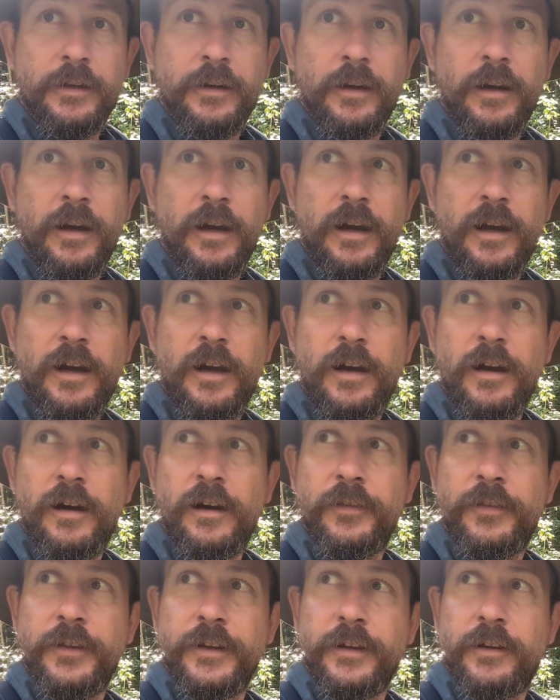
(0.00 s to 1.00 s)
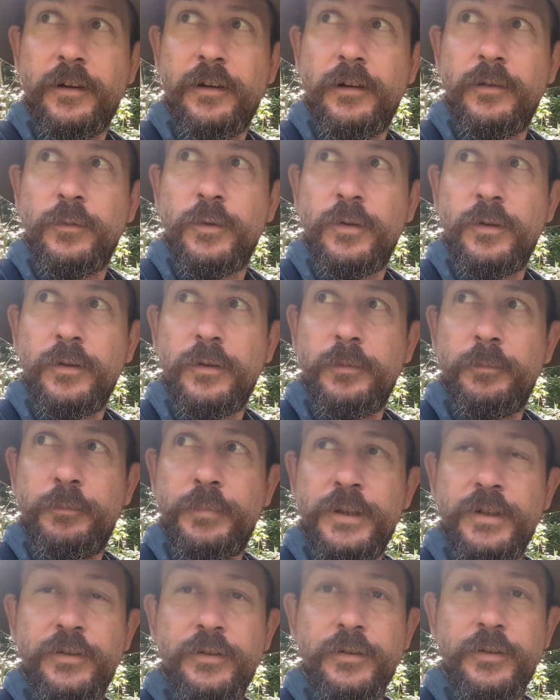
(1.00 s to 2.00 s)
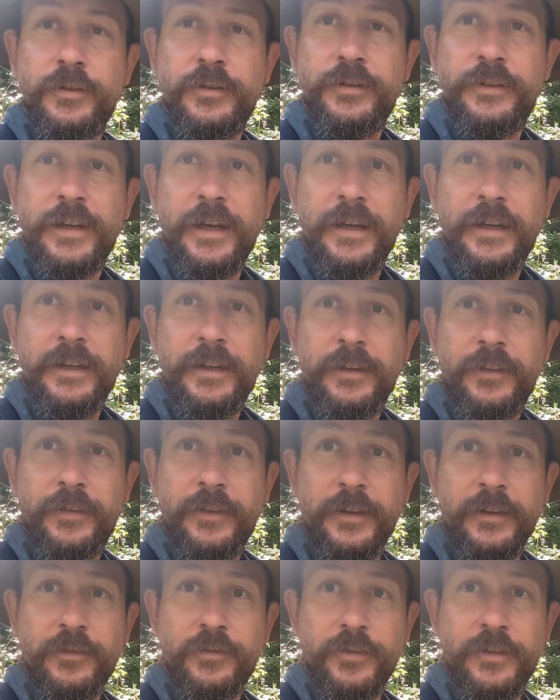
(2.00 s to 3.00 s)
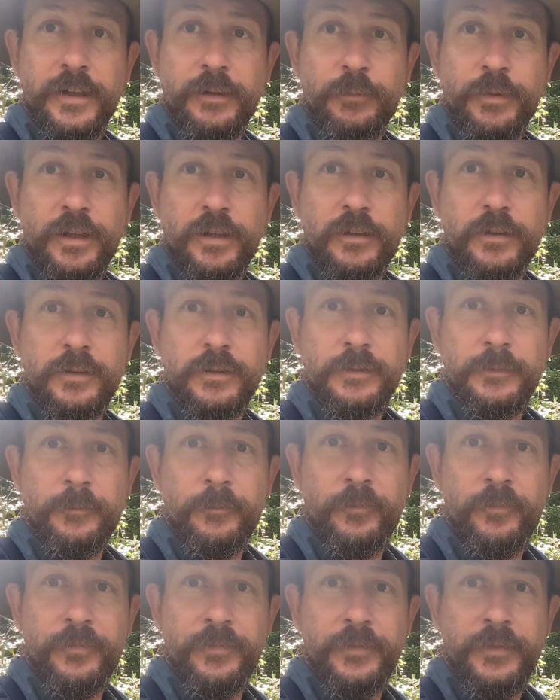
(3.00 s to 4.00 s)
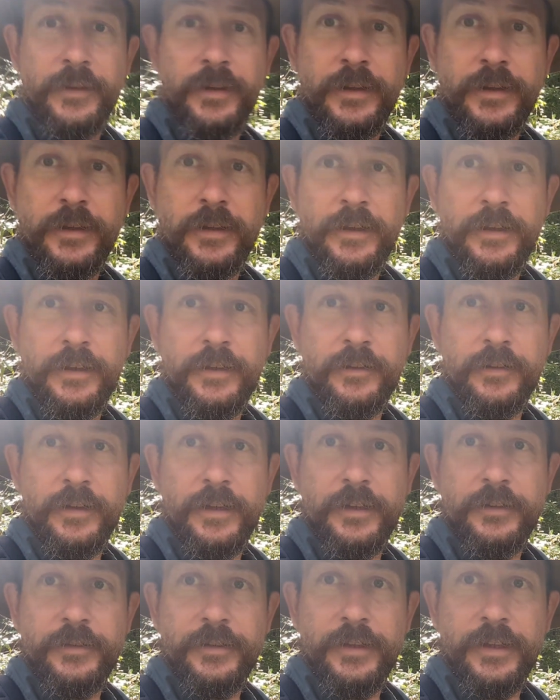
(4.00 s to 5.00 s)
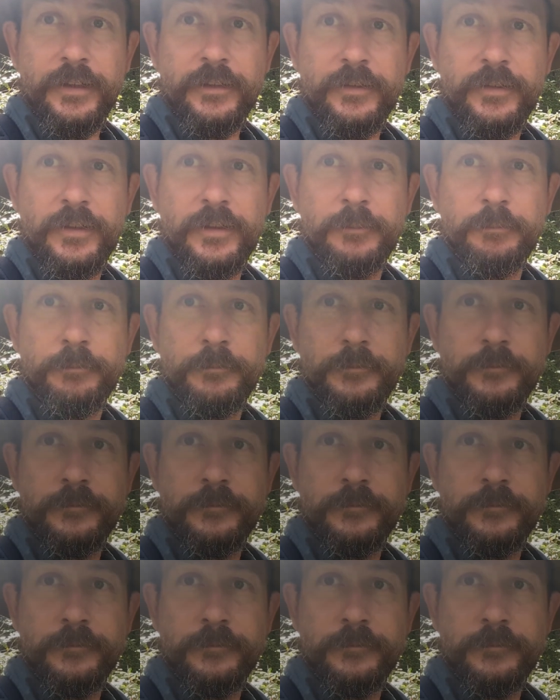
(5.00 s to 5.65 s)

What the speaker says: I think I will bid you good day. Thanks for coming along. I'll catch you next time.